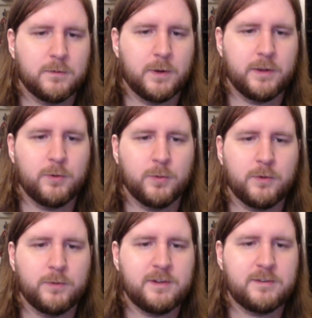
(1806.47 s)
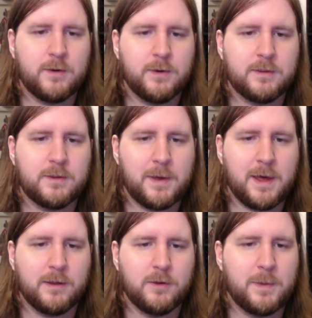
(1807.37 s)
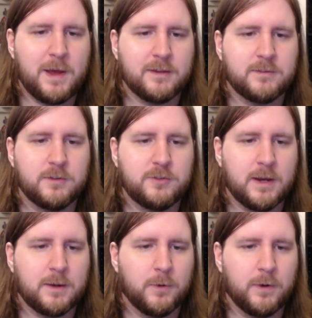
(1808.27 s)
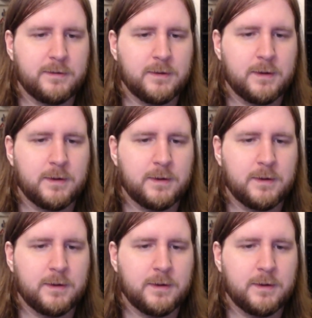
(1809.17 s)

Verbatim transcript: While you were only staring at the bag, you passed the checkpoint.